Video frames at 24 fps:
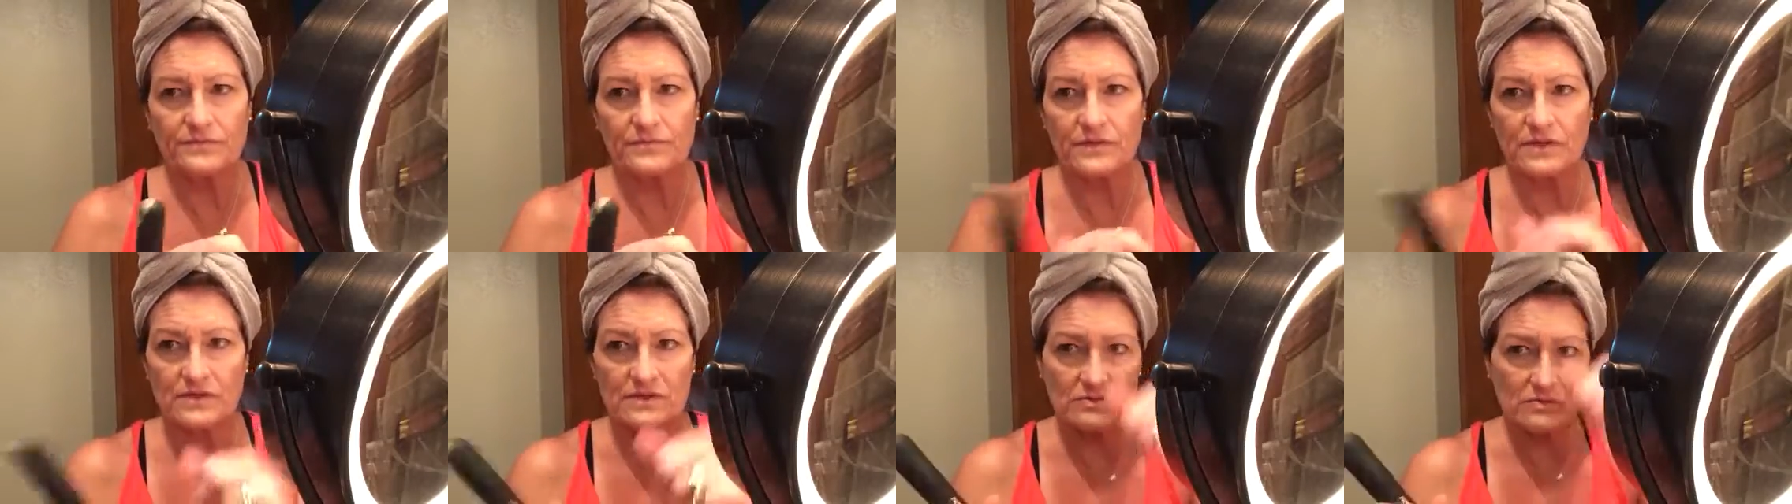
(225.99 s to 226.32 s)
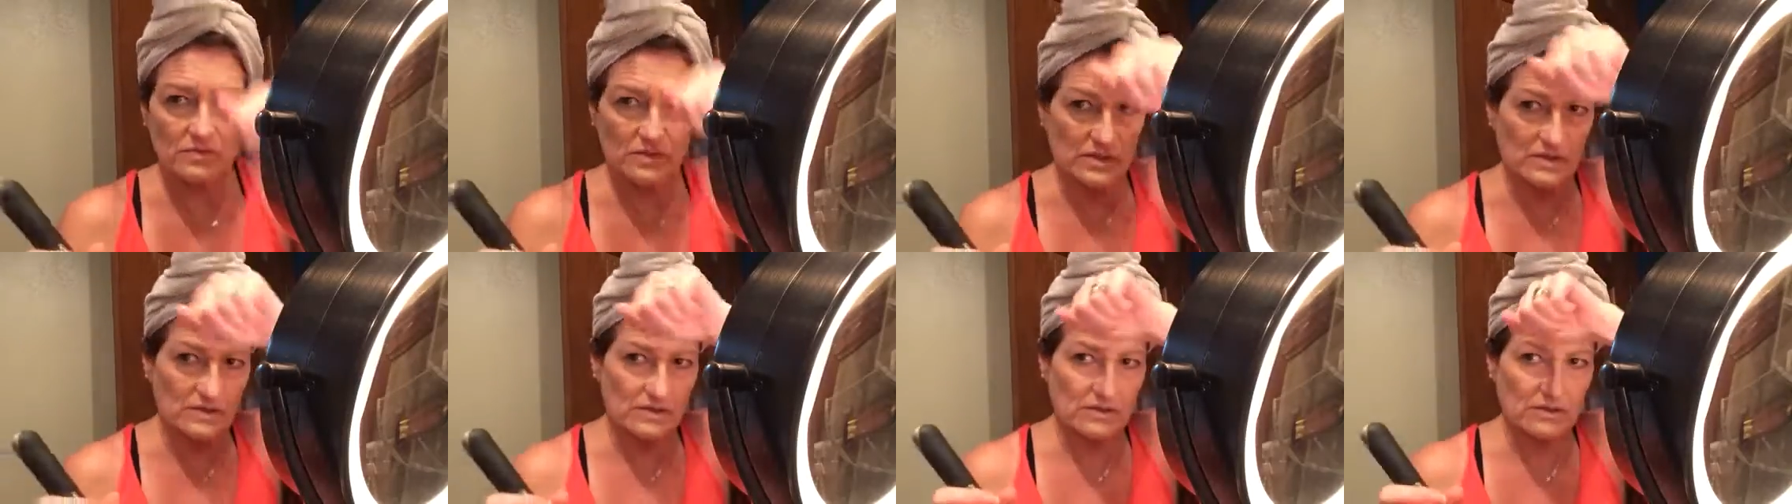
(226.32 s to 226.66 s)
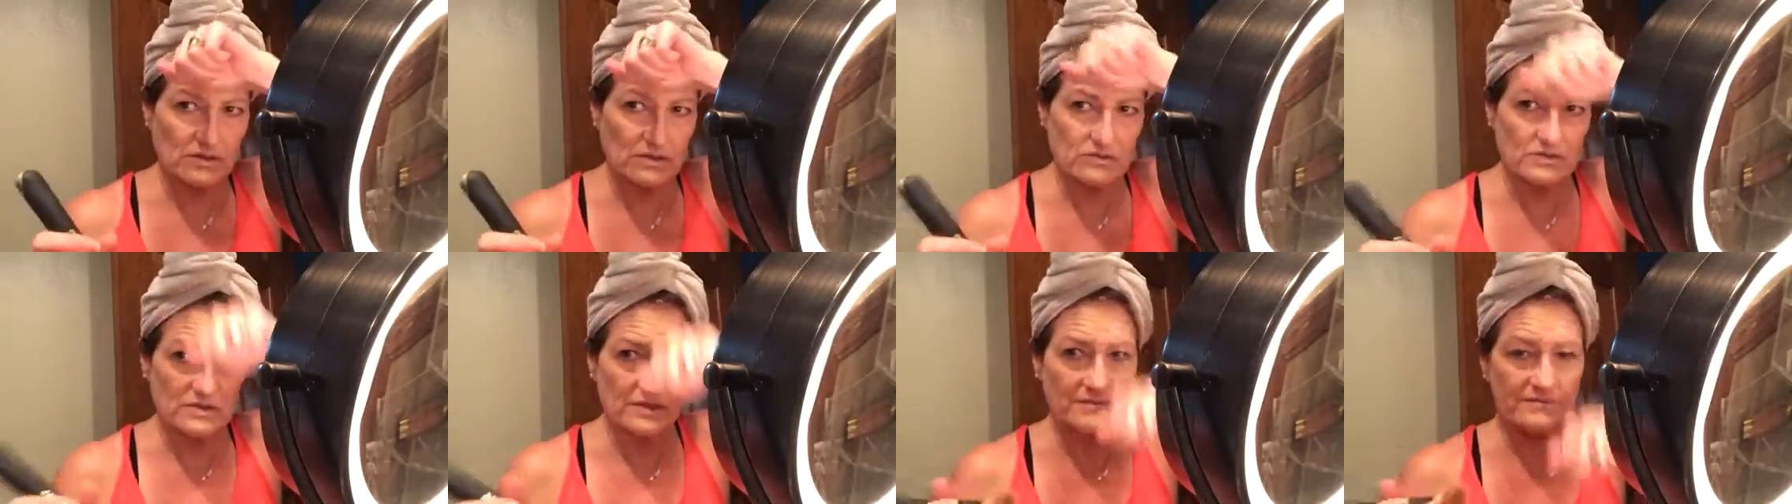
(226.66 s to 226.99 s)
And this is what I do
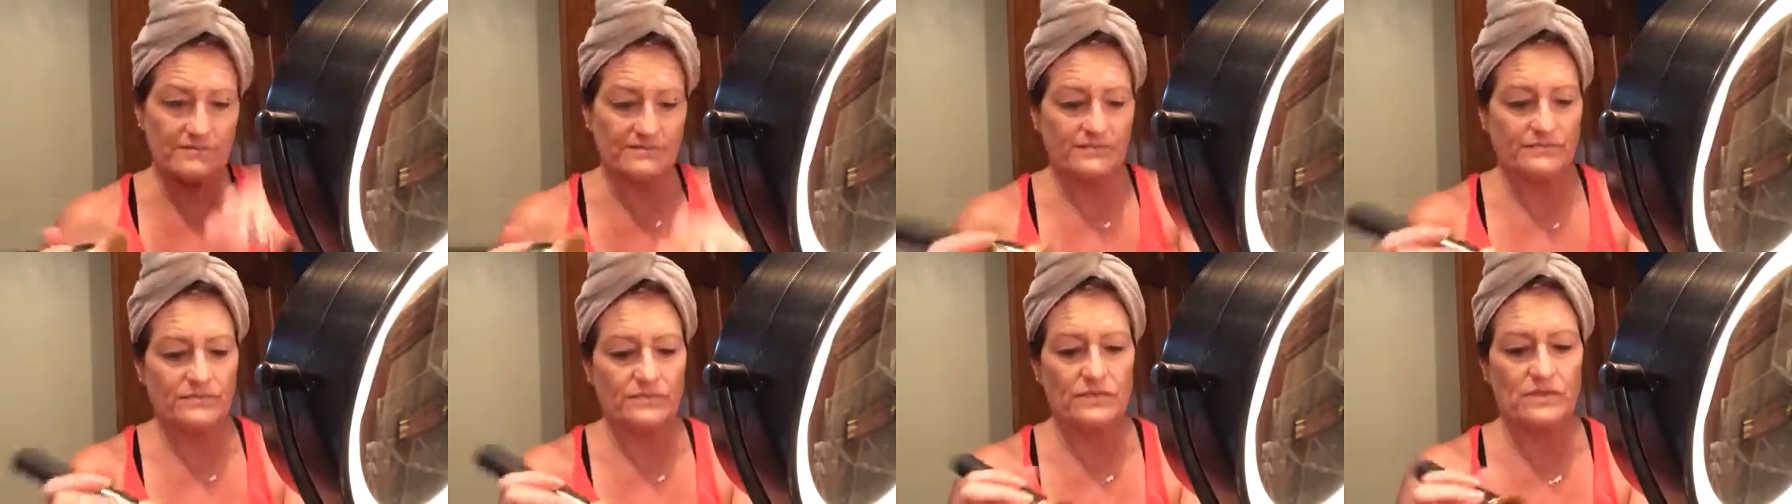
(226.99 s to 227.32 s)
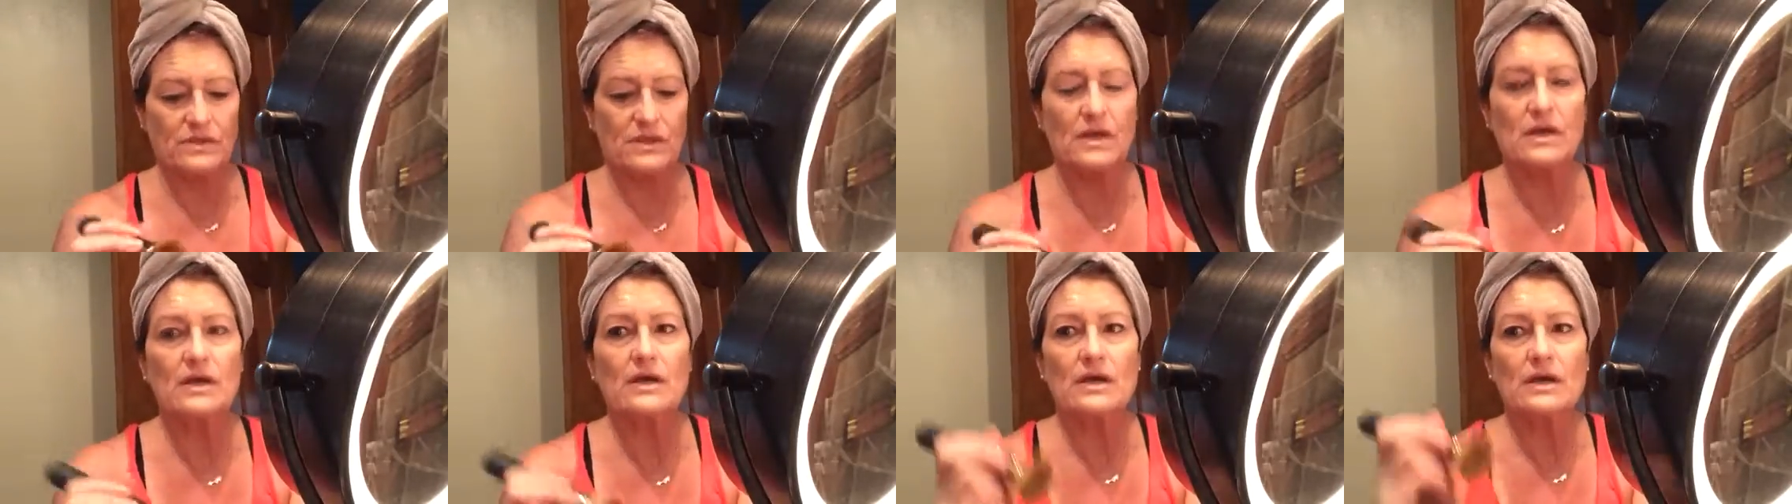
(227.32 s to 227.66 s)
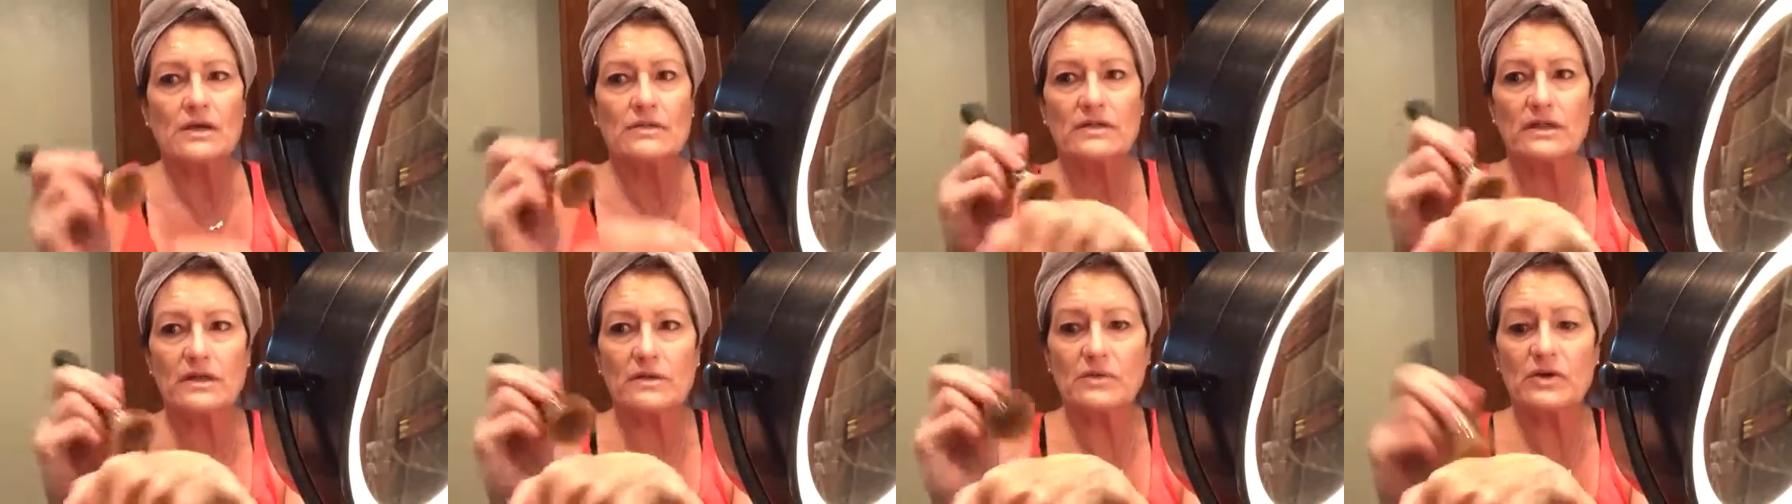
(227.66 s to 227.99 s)
usually.
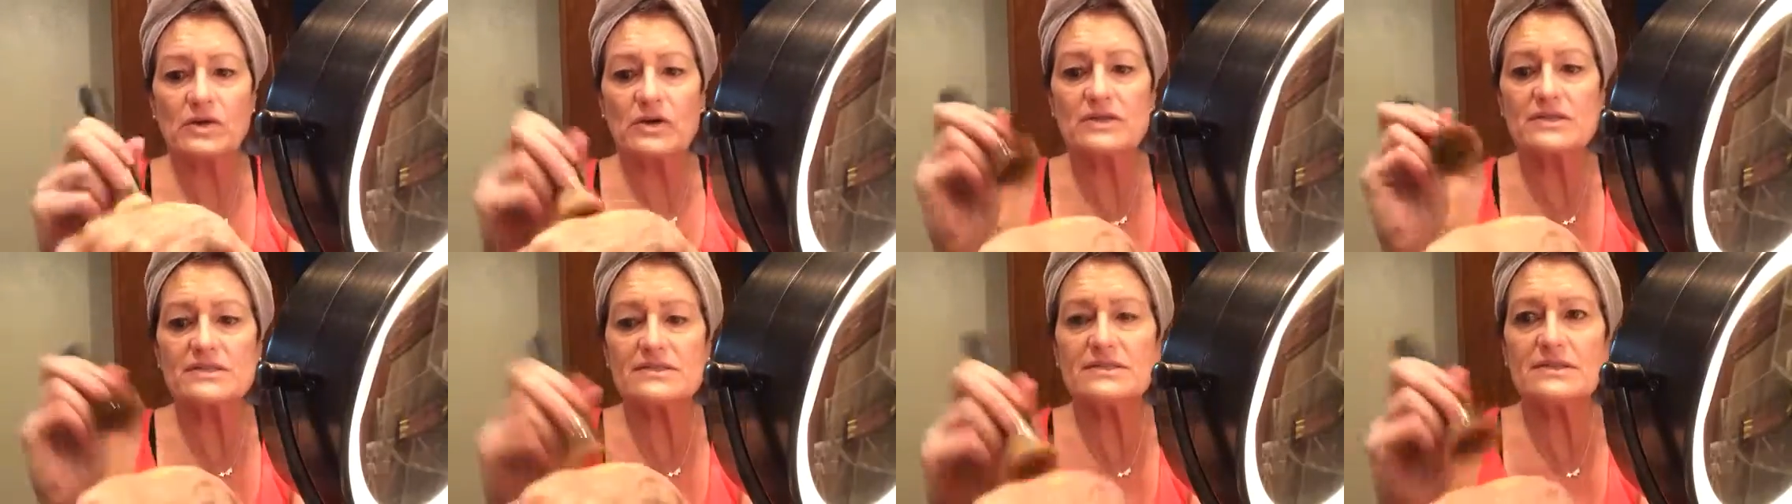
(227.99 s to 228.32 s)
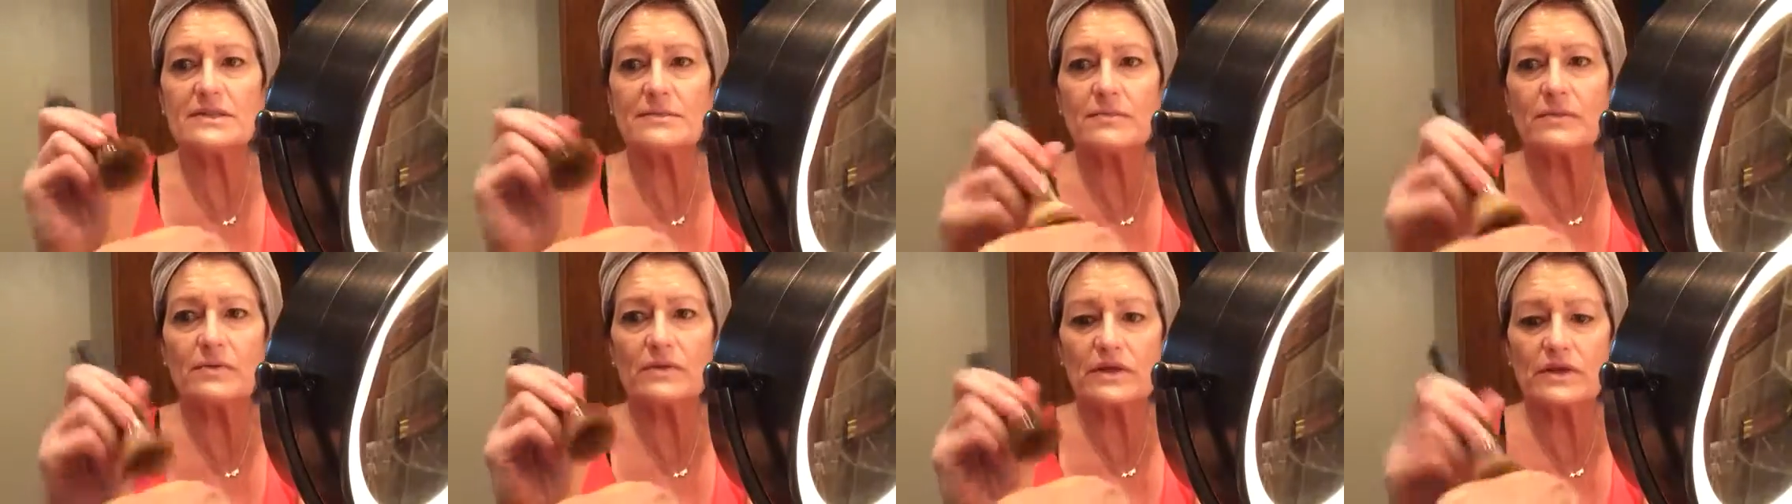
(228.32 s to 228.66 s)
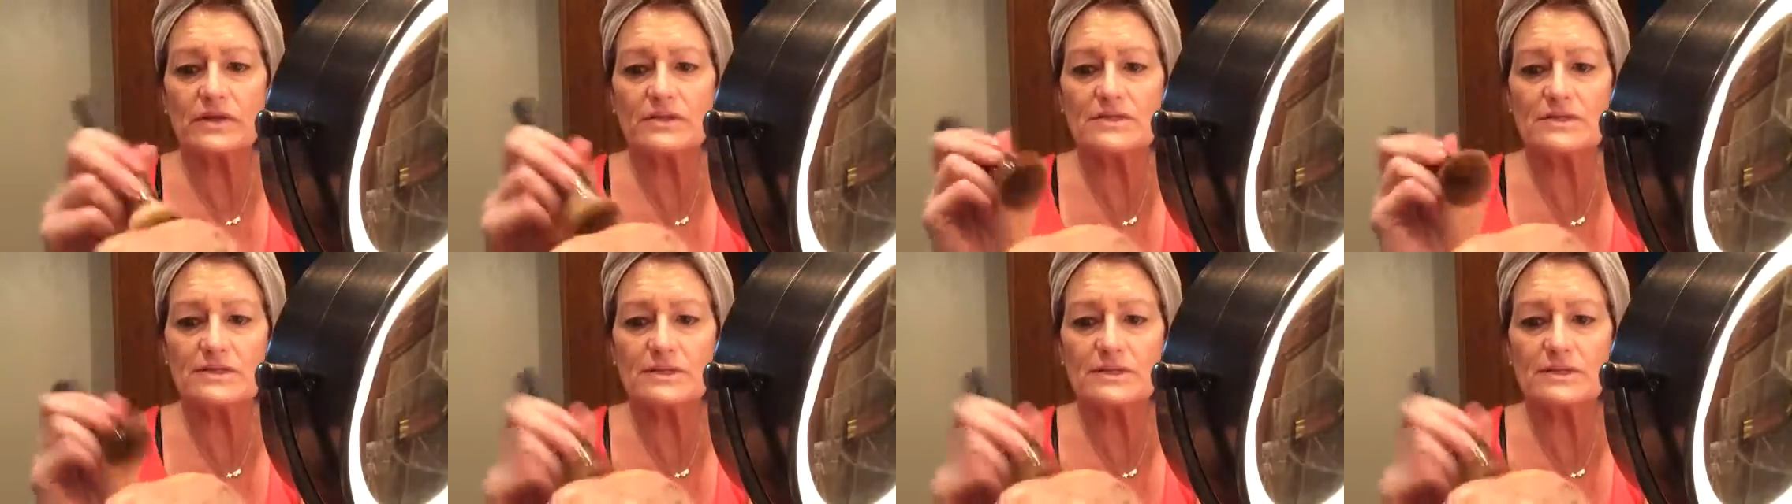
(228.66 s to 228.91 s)
Then I'm going to stipple it.